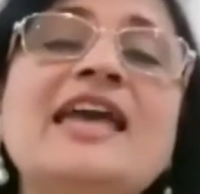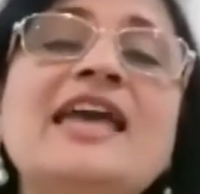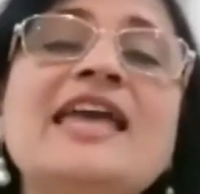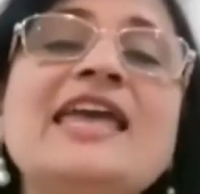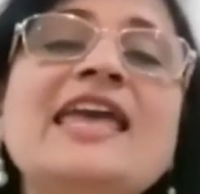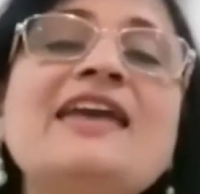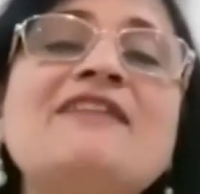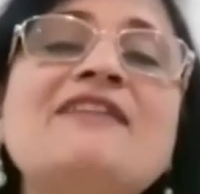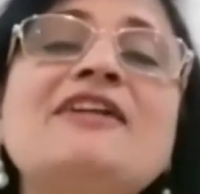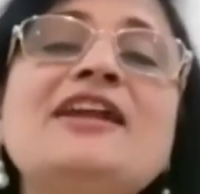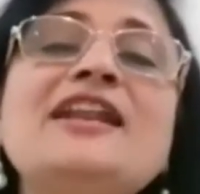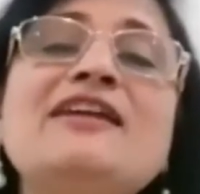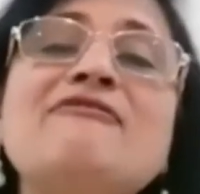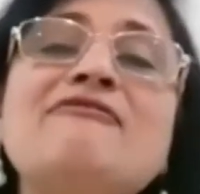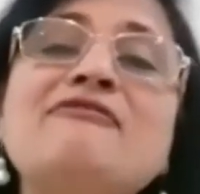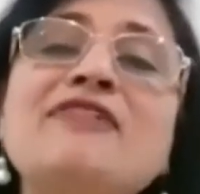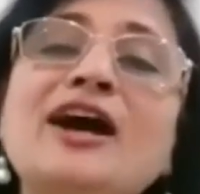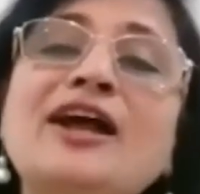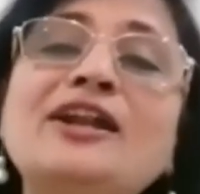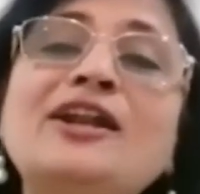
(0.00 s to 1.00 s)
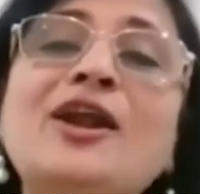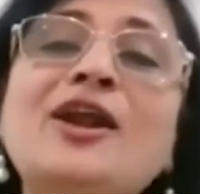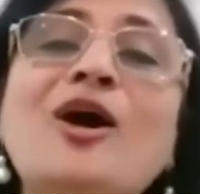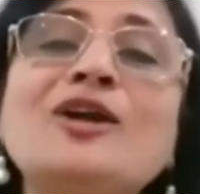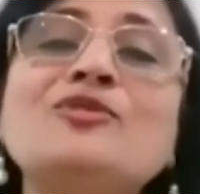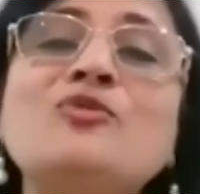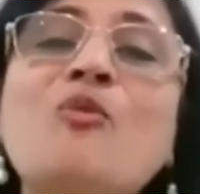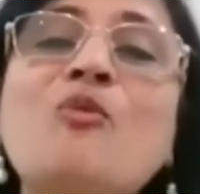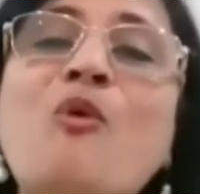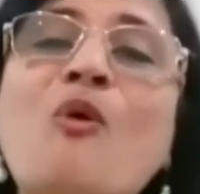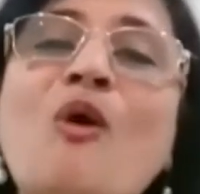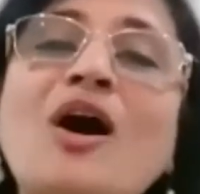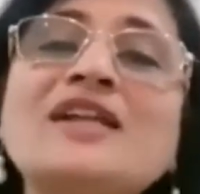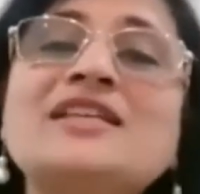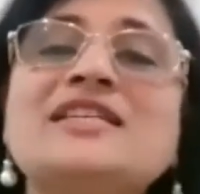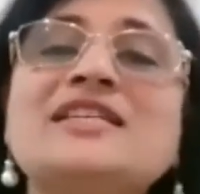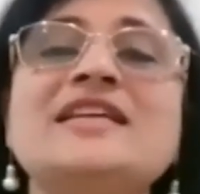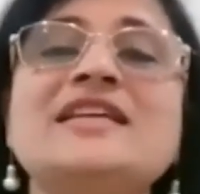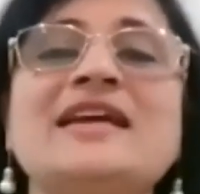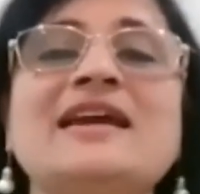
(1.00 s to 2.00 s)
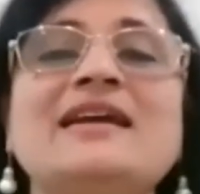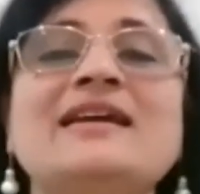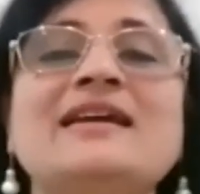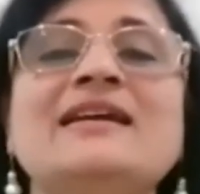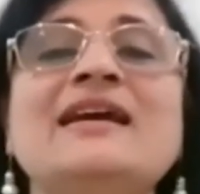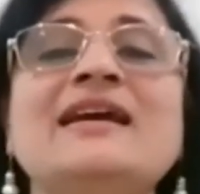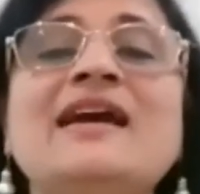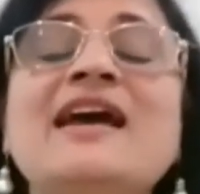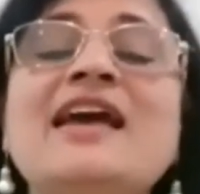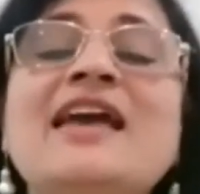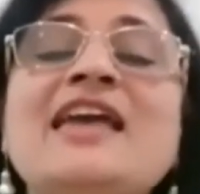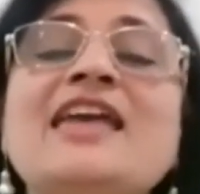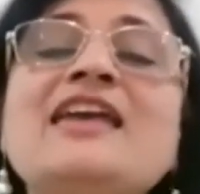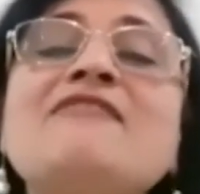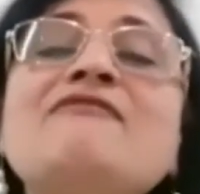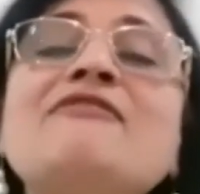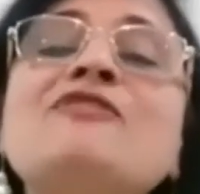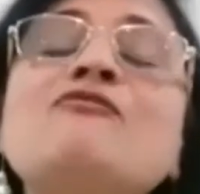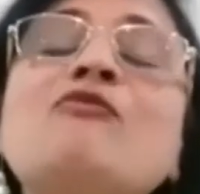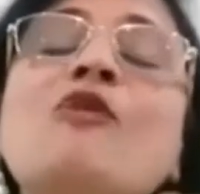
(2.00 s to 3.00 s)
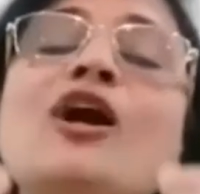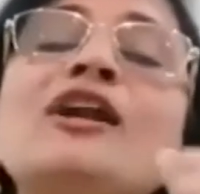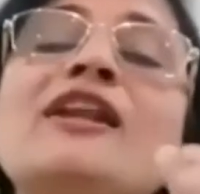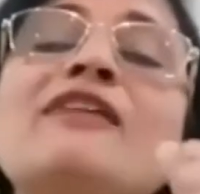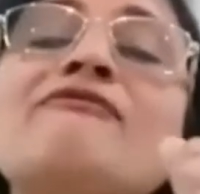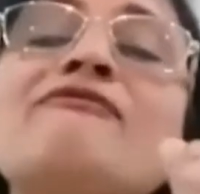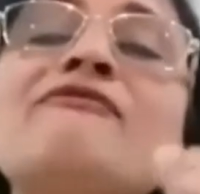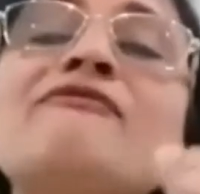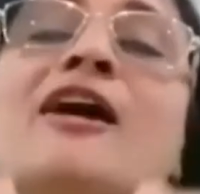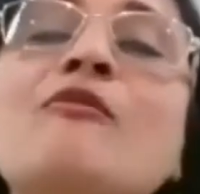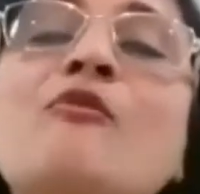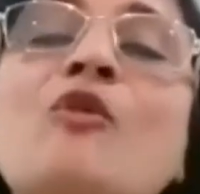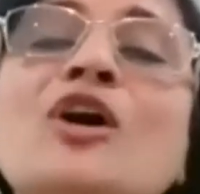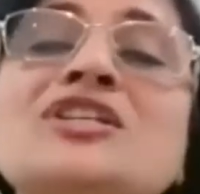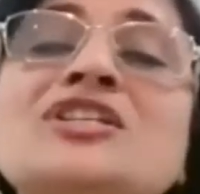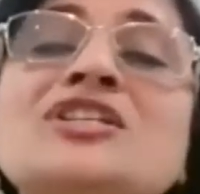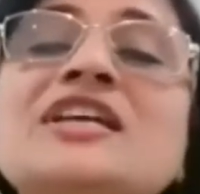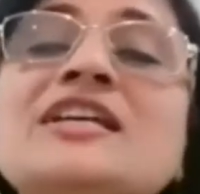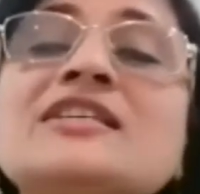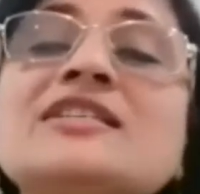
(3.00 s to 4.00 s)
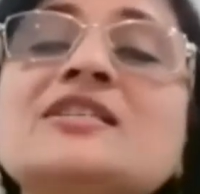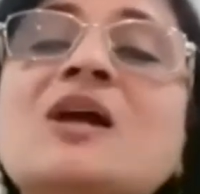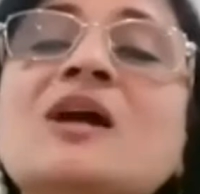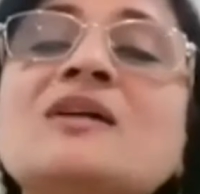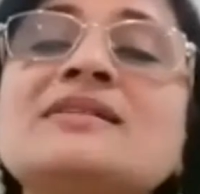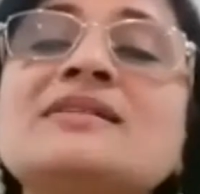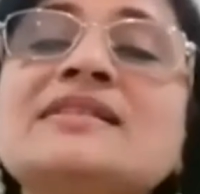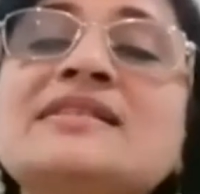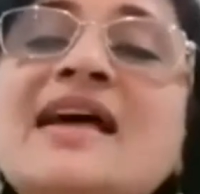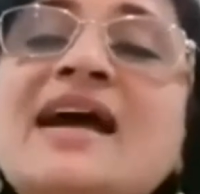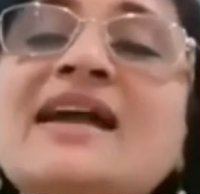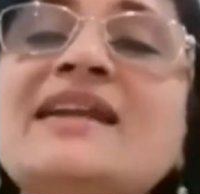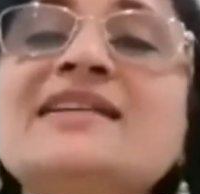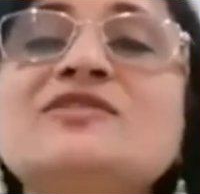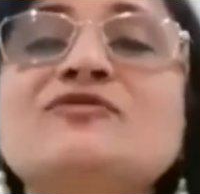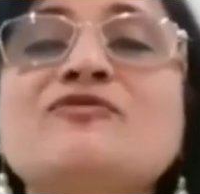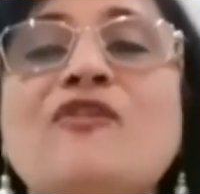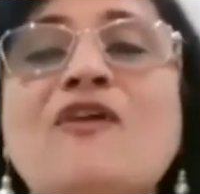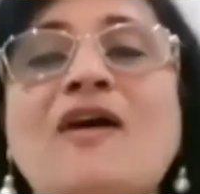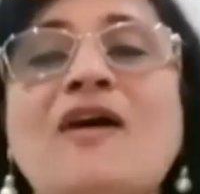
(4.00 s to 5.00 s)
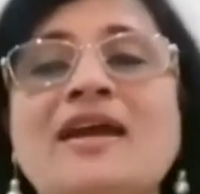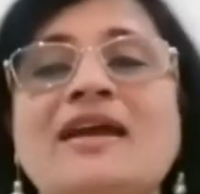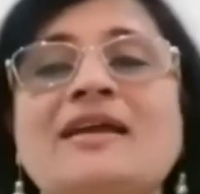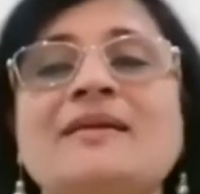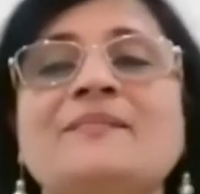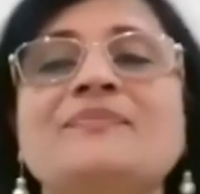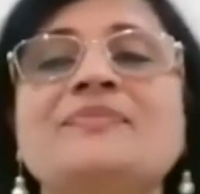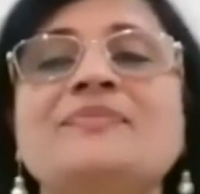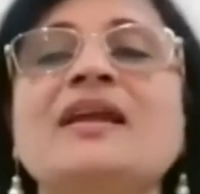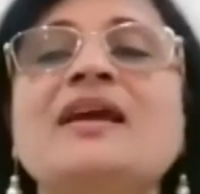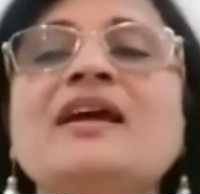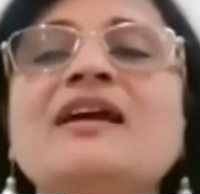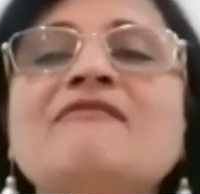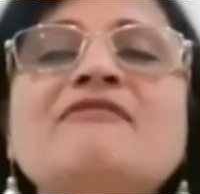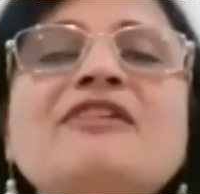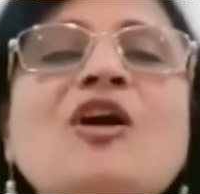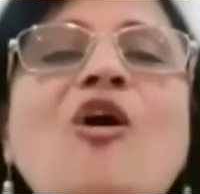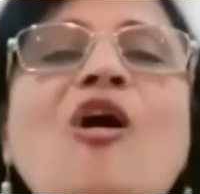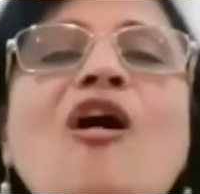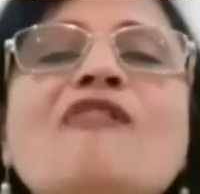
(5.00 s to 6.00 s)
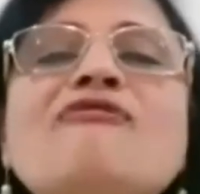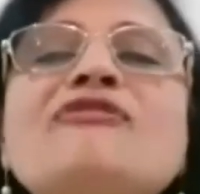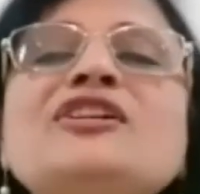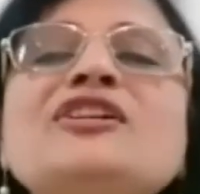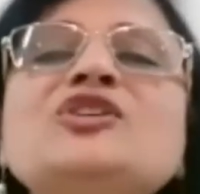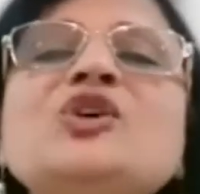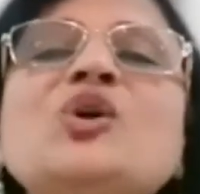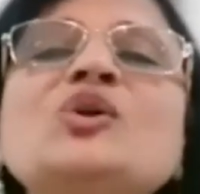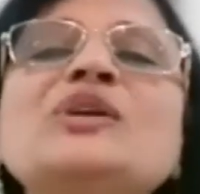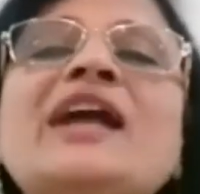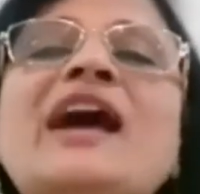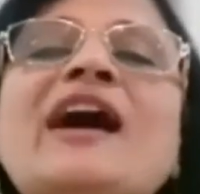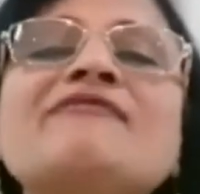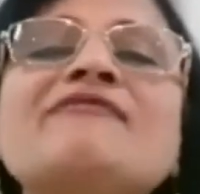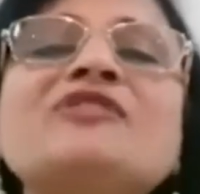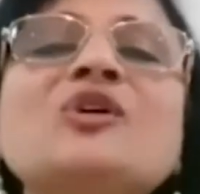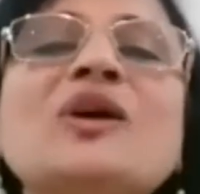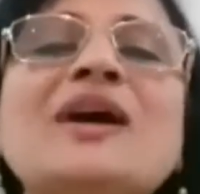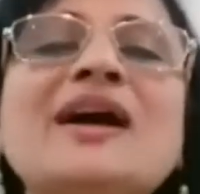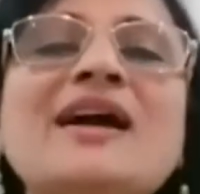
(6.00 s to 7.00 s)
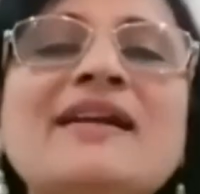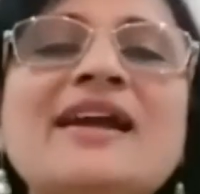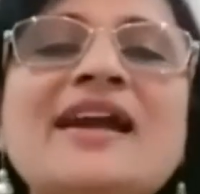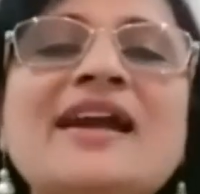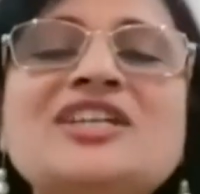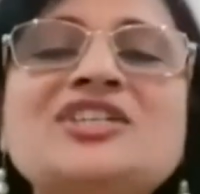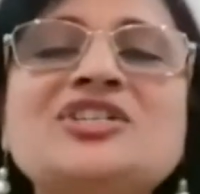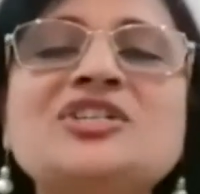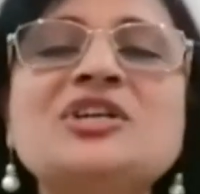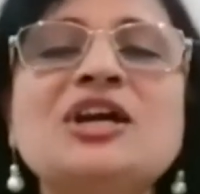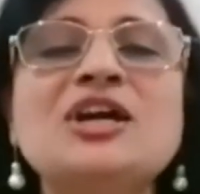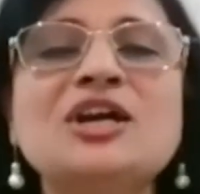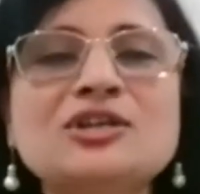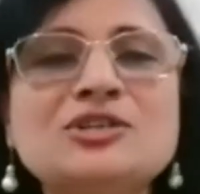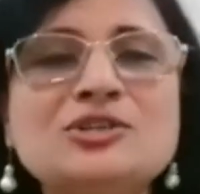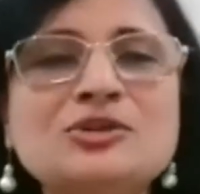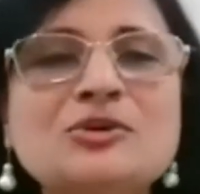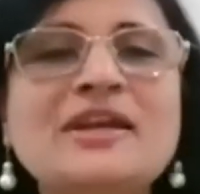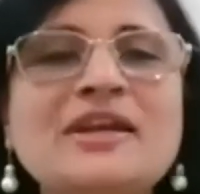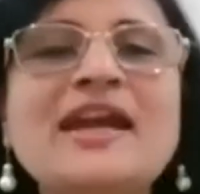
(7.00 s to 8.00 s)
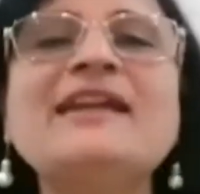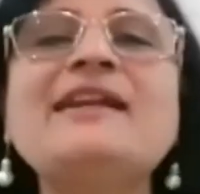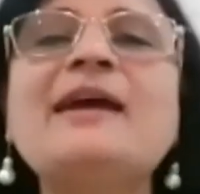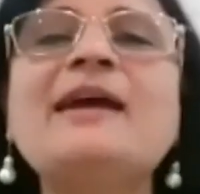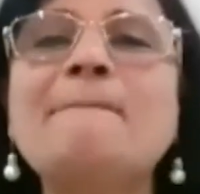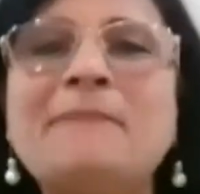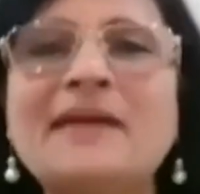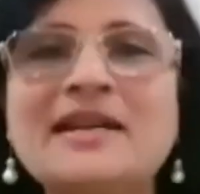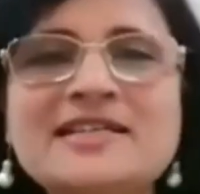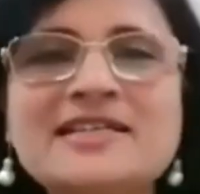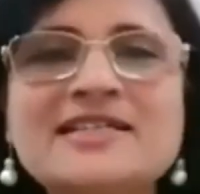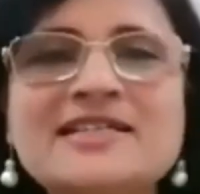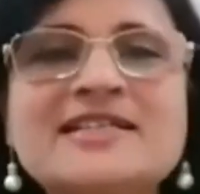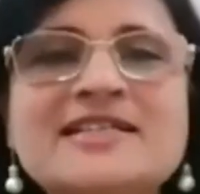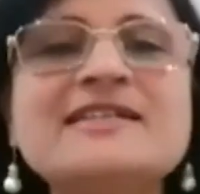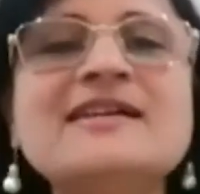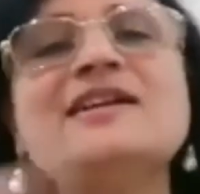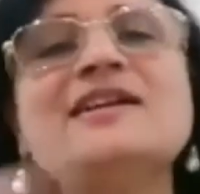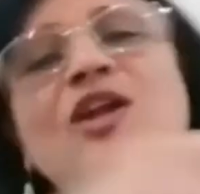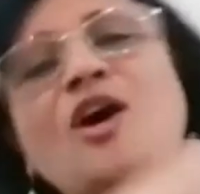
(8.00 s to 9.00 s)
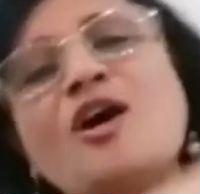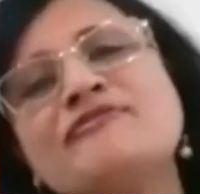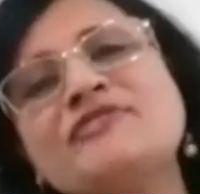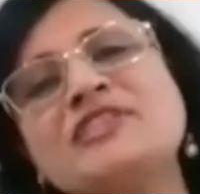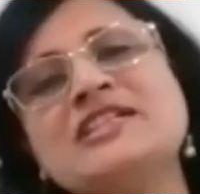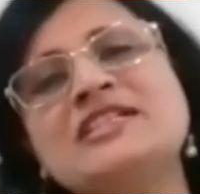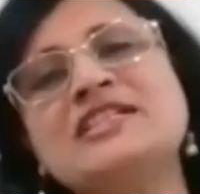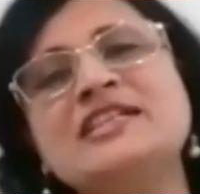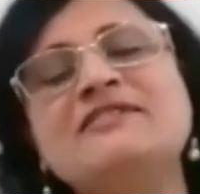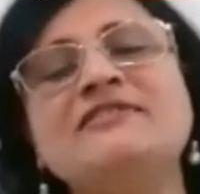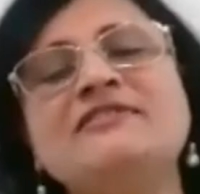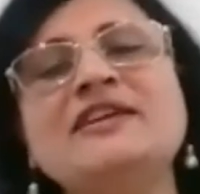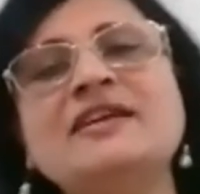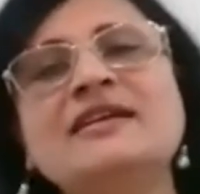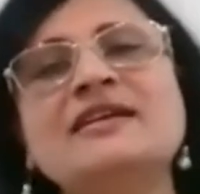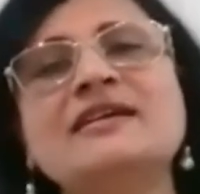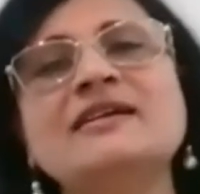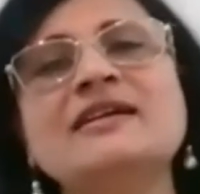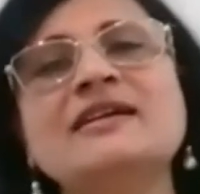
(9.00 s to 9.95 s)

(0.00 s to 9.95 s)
Even if we are not watching, even what if we are watching is not satisfying, we often don't have the courage to get up and turn off the TV.